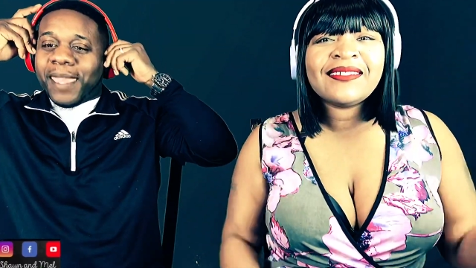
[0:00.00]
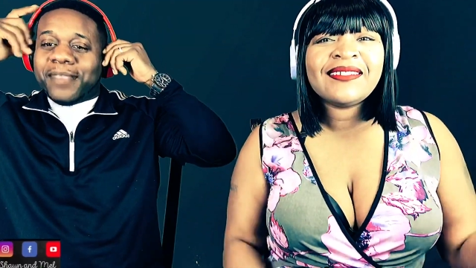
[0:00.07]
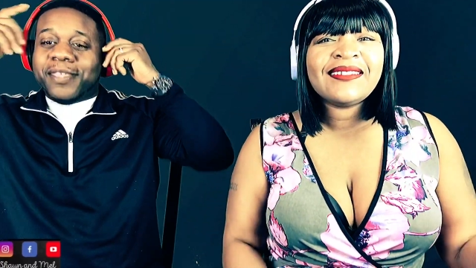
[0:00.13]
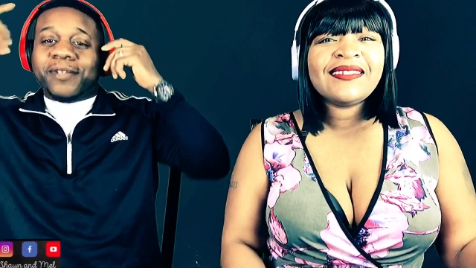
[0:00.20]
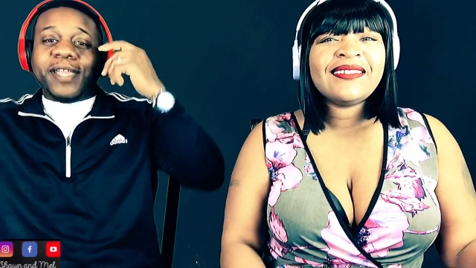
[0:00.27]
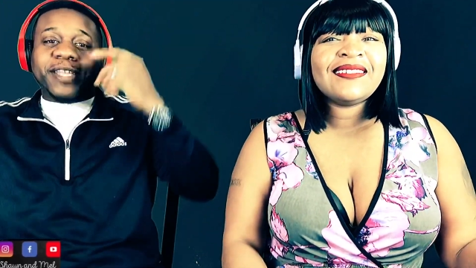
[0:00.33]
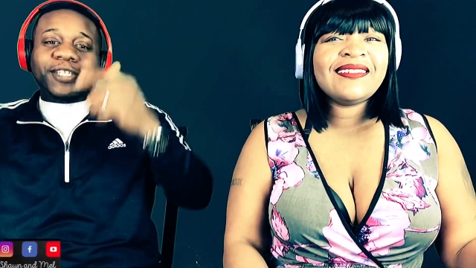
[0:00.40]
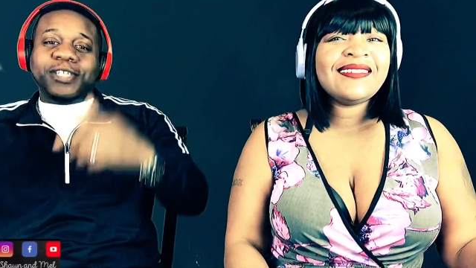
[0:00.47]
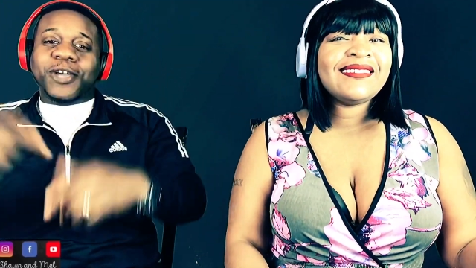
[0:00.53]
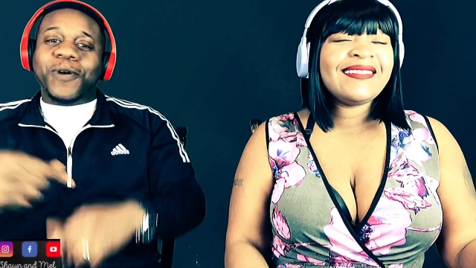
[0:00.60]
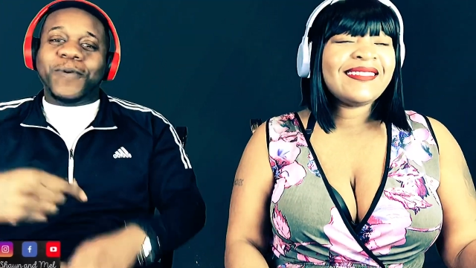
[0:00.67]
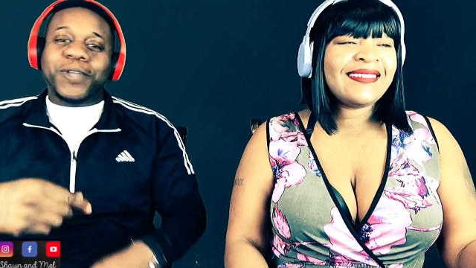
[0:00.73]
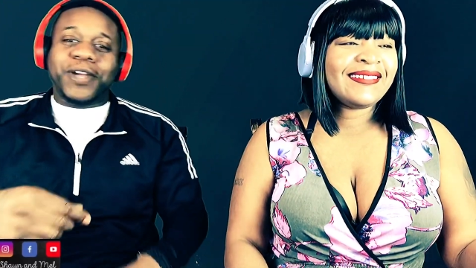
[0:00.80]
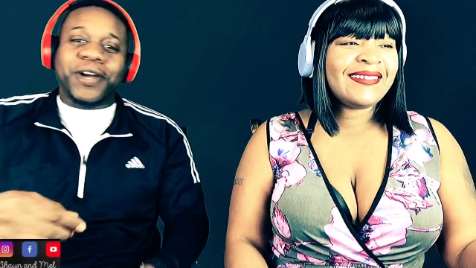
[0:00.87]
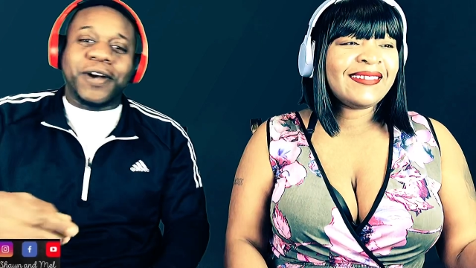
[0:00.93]
Speaker 1: Now let's
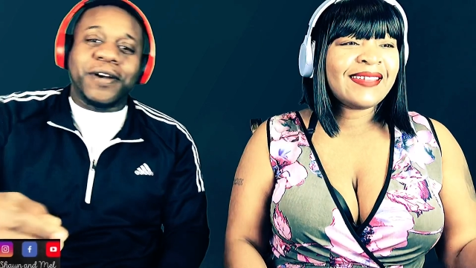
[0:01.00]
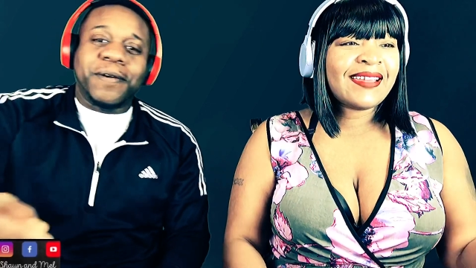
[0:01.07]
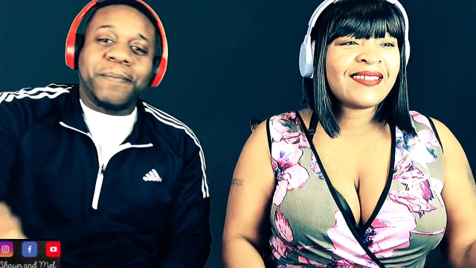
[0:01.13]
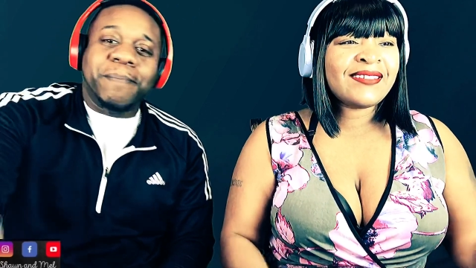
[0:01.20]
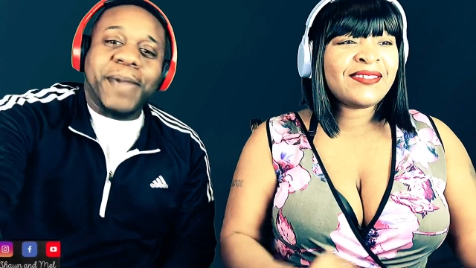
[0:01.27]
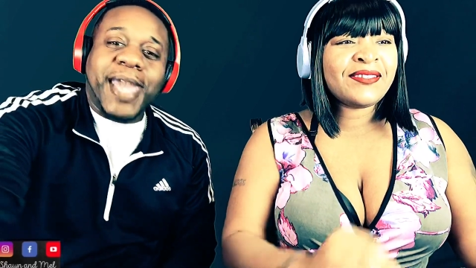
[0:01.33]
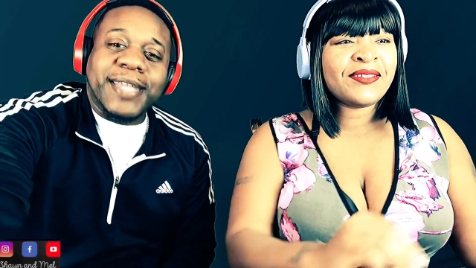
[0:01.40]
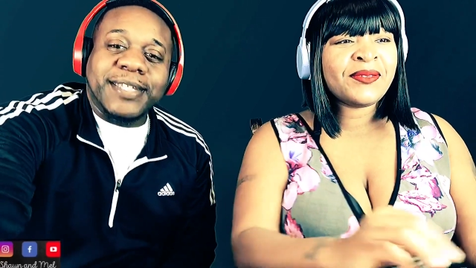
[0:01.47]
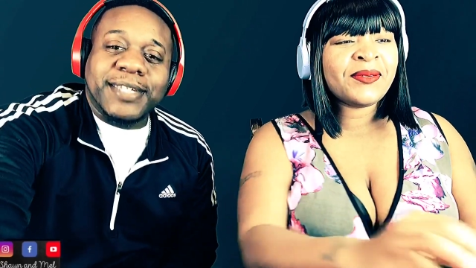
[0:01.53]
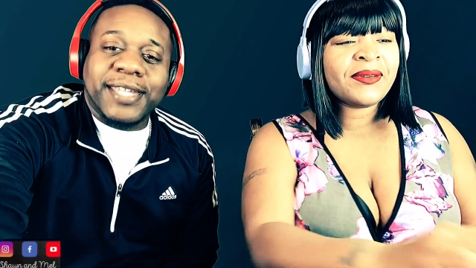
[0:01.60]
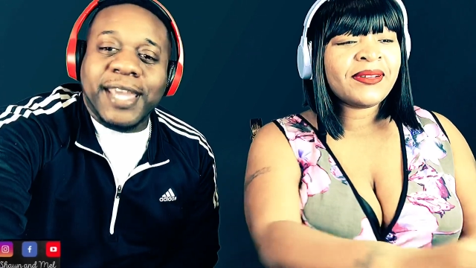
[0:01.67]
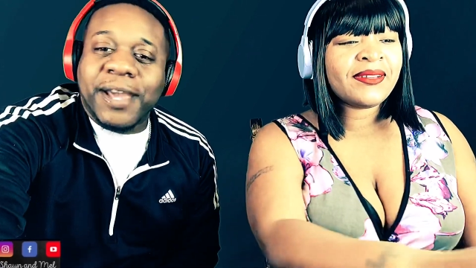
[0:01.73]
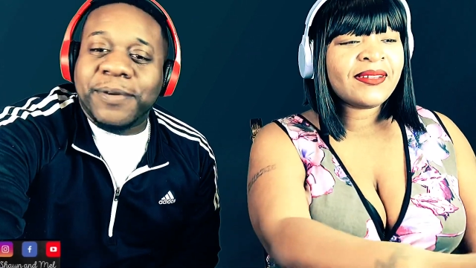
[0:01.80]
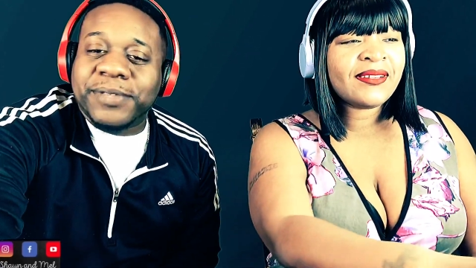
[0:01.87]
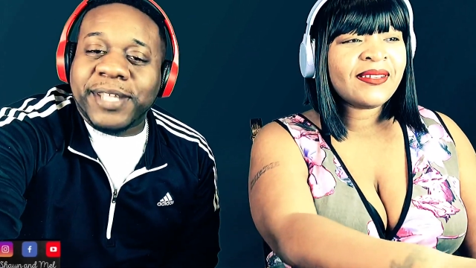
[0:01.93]
go, y'all. Magic
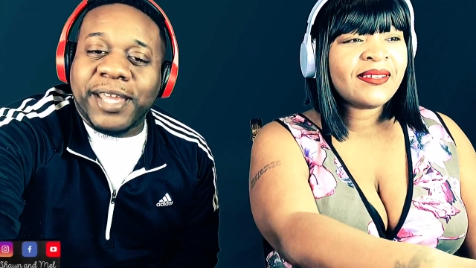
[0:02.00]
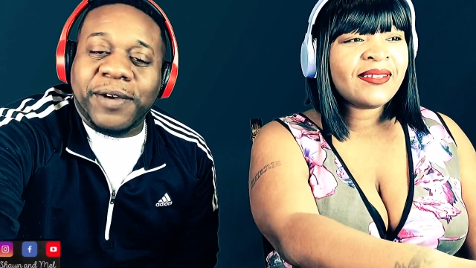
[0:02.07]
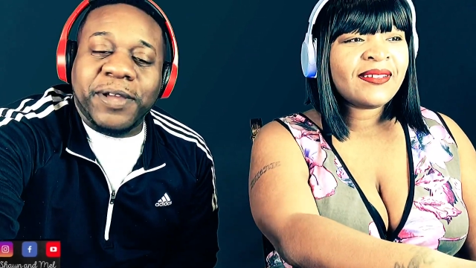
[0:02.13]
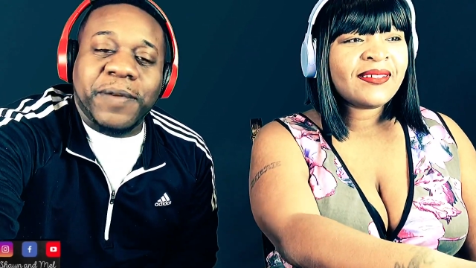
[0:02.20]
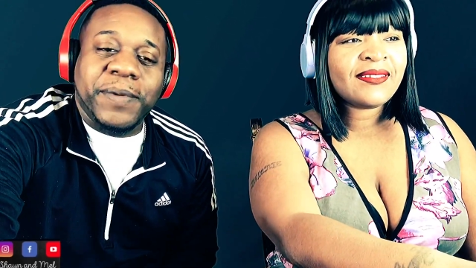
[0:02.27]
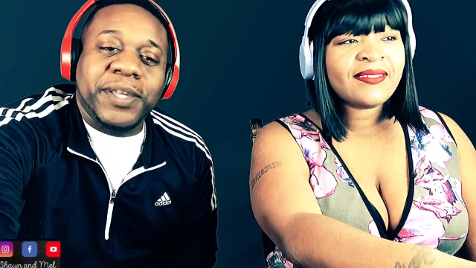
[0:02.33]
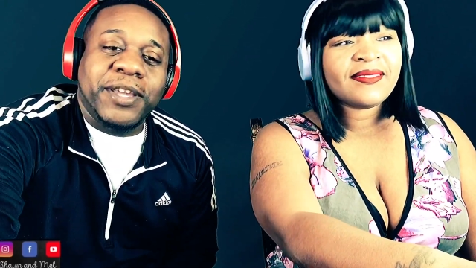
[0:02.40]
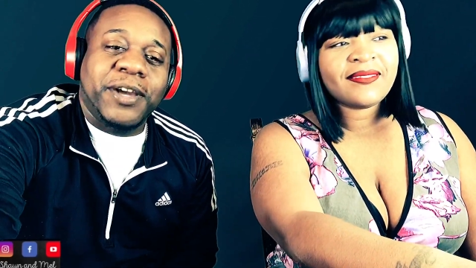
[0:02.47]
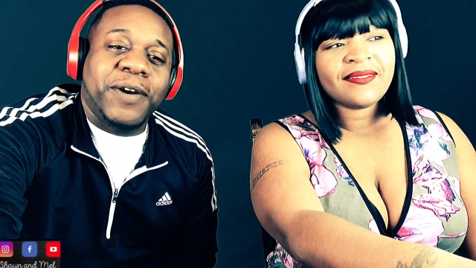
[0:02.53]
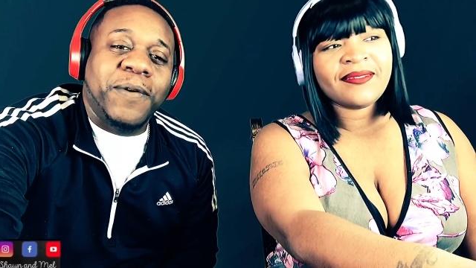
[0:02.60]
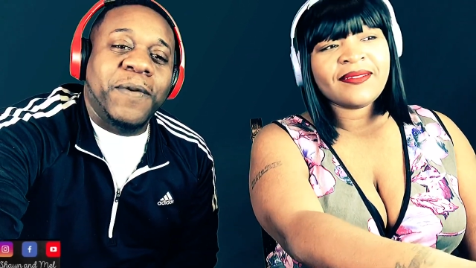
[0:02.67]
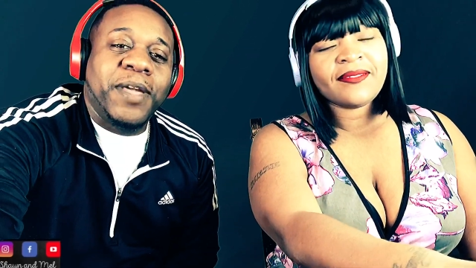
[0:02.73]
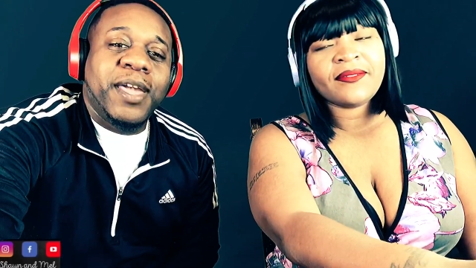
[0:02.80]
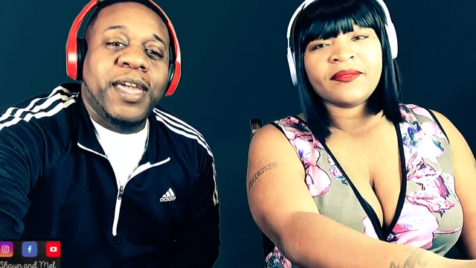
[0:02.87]
countdown. Here we go.